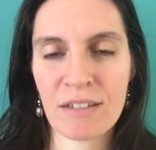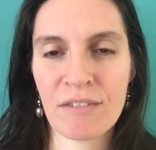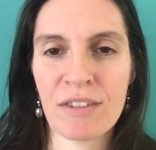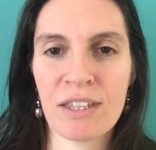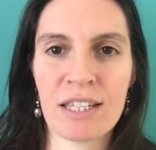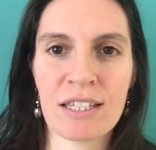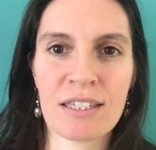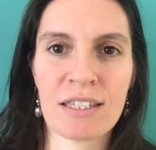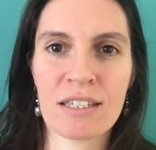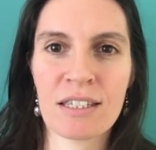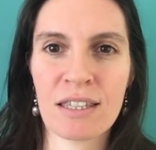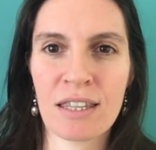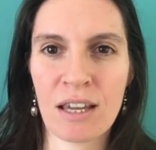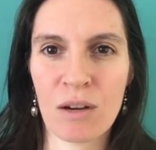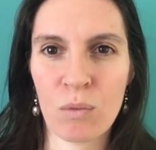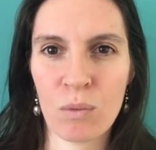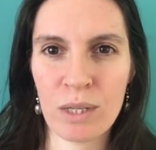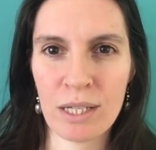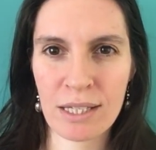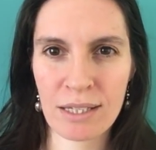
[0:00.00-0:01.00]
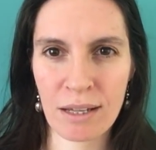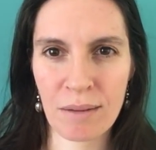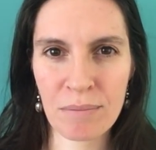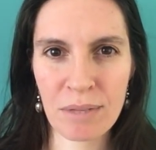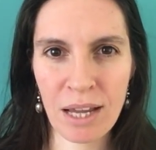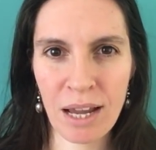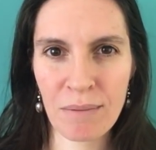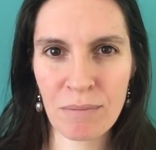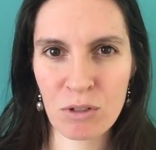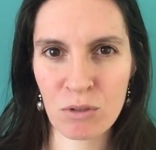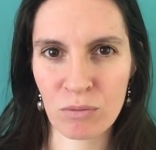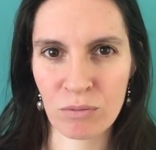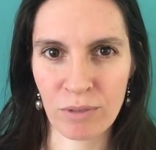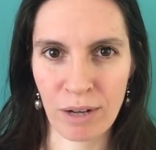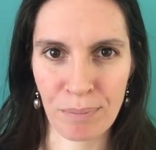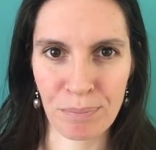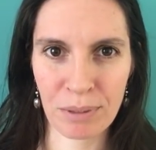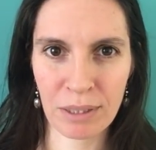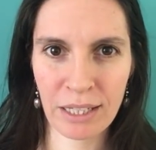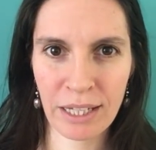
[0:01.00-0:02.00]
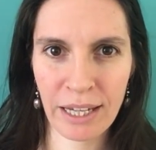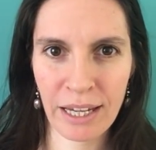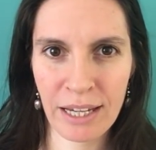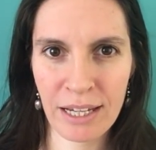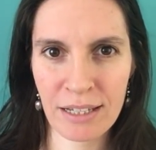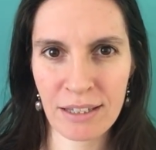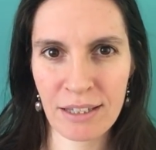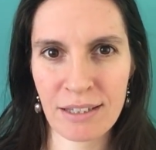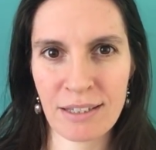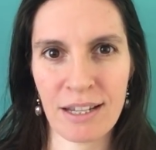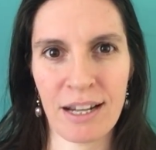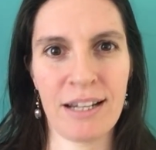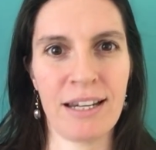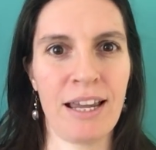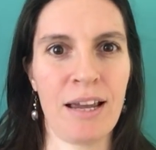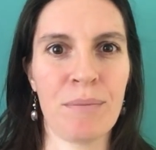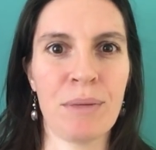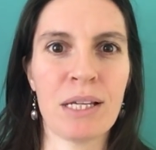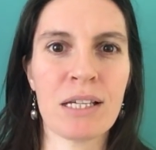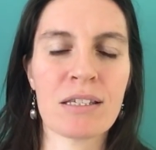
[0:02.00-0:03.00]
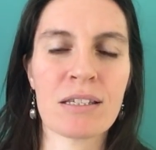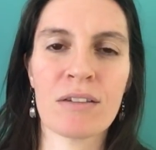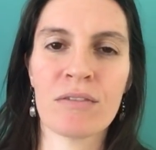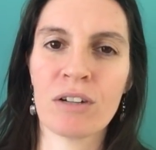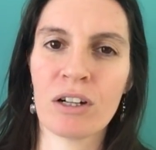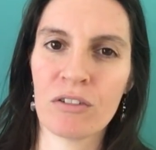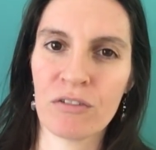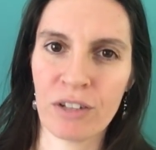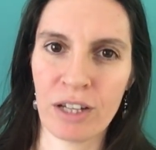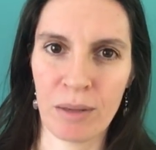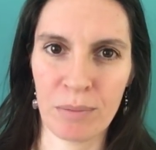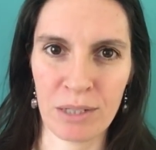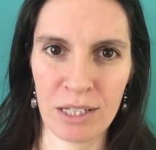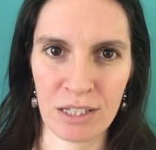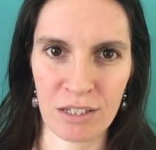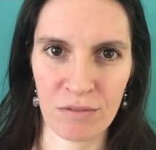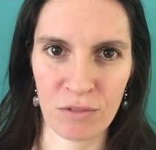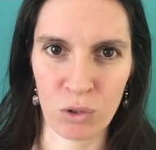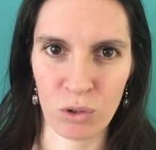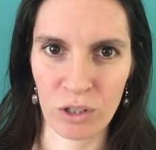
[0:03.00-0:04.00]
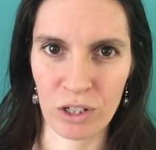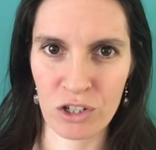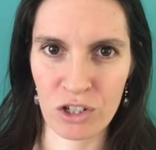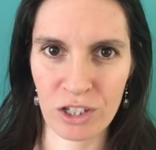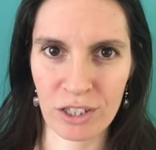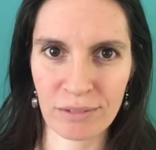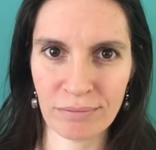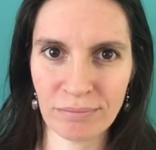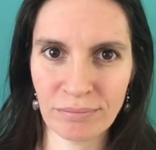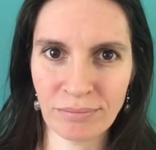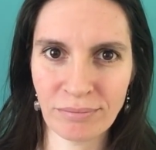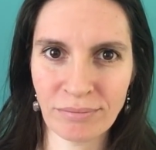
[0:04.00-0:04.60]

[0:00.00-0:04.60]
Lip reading: of this is that we sometimes replicate the dynamics of our families of origin,